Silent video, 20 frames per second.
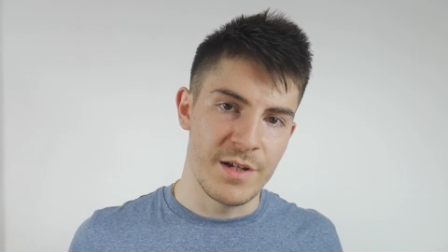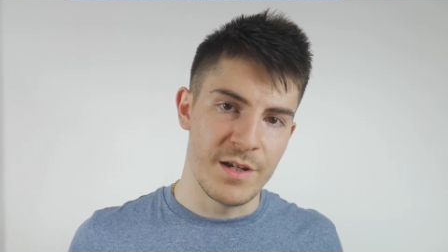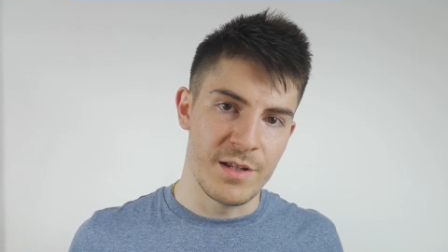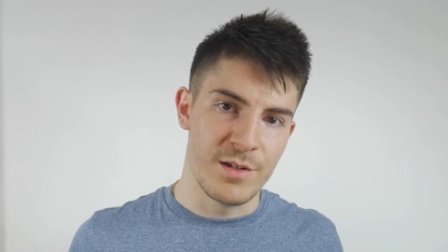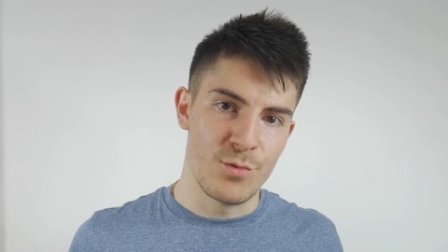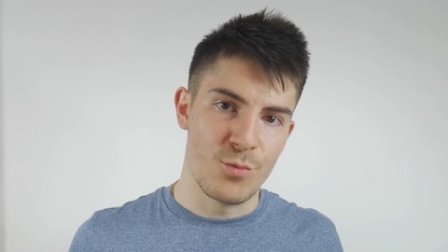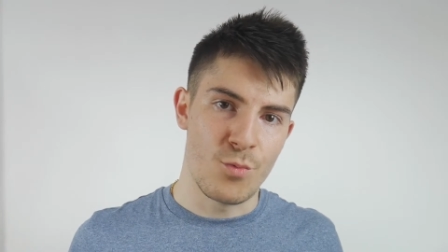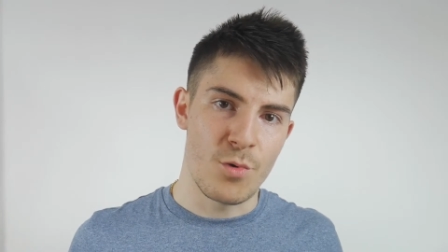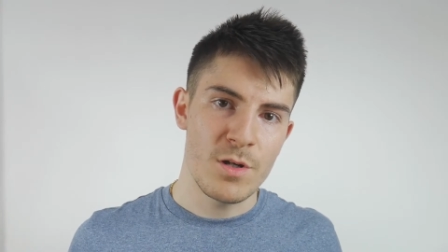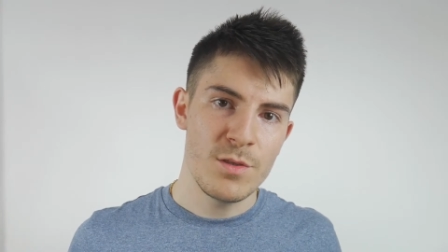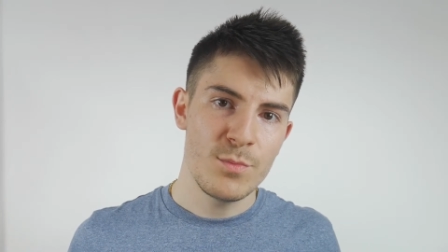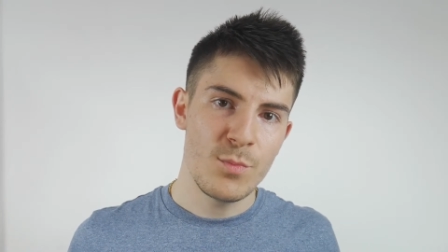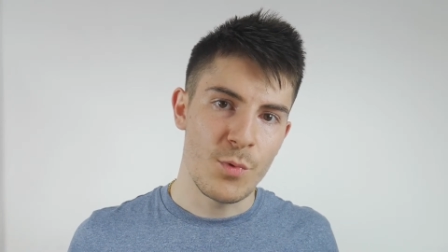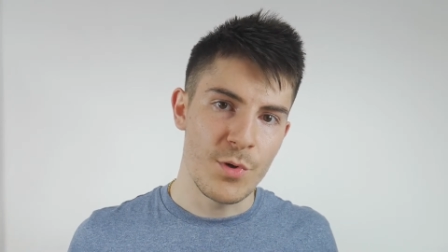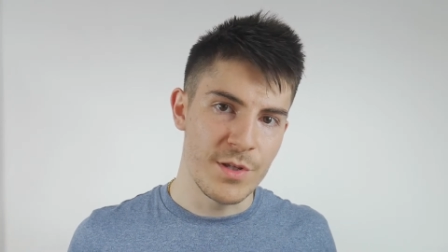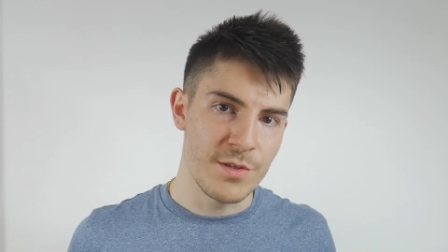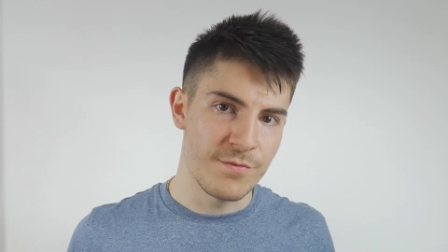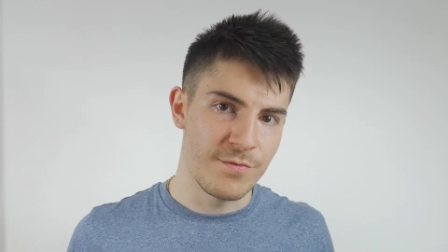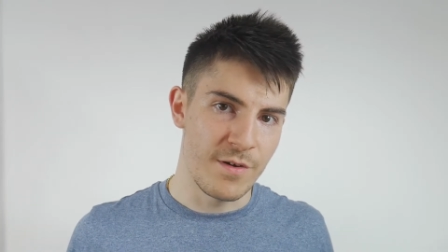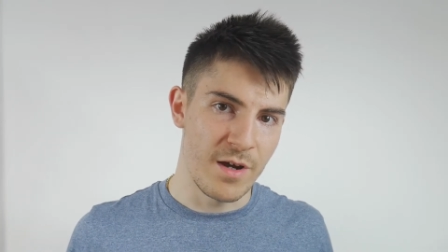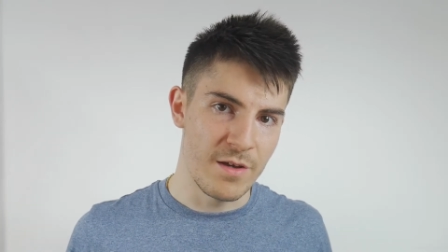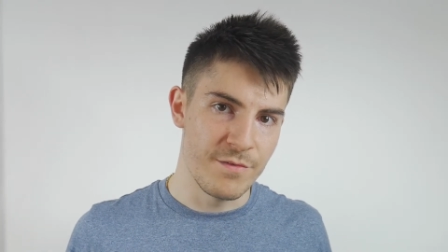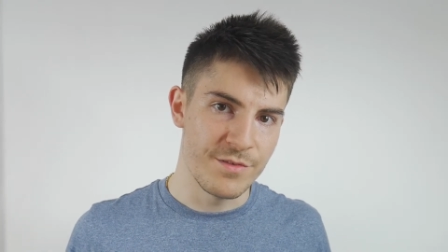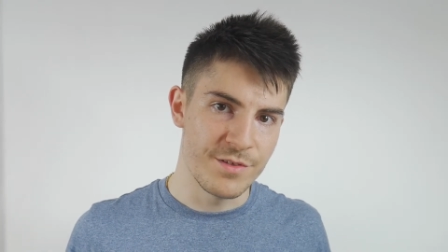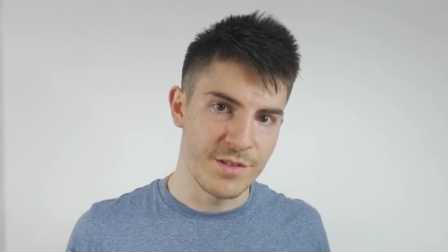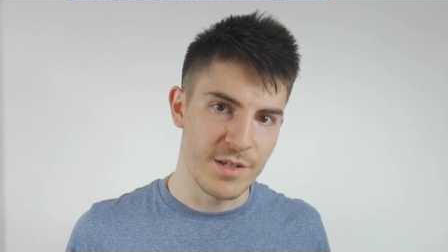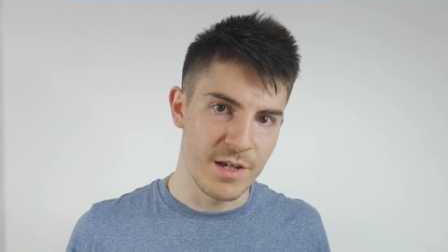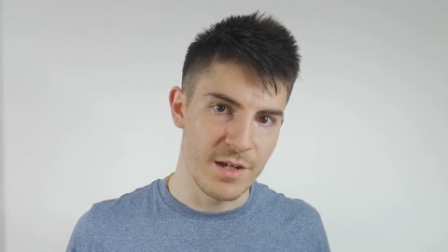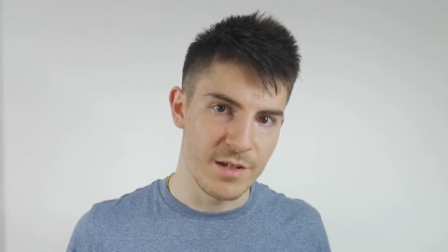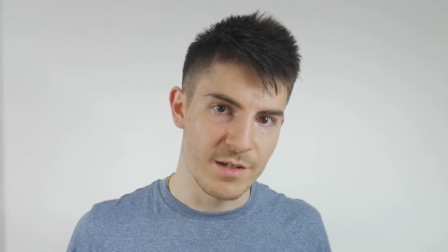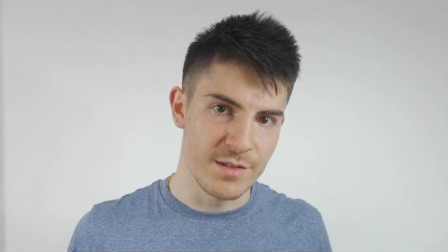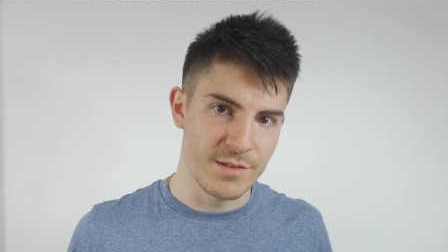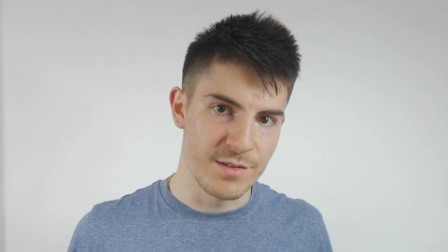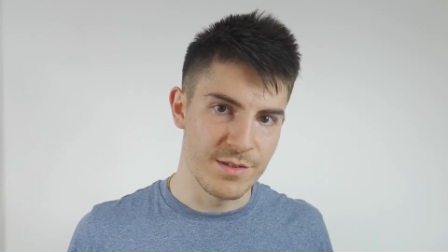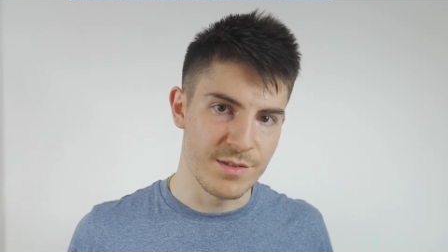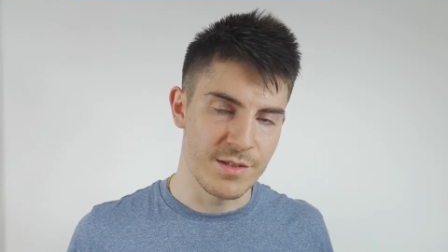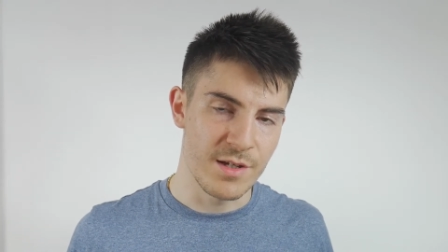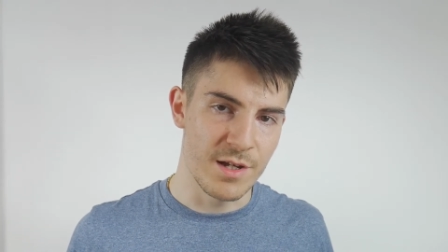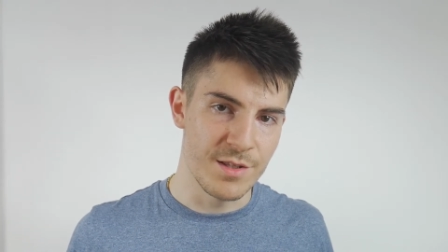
and one point five seconds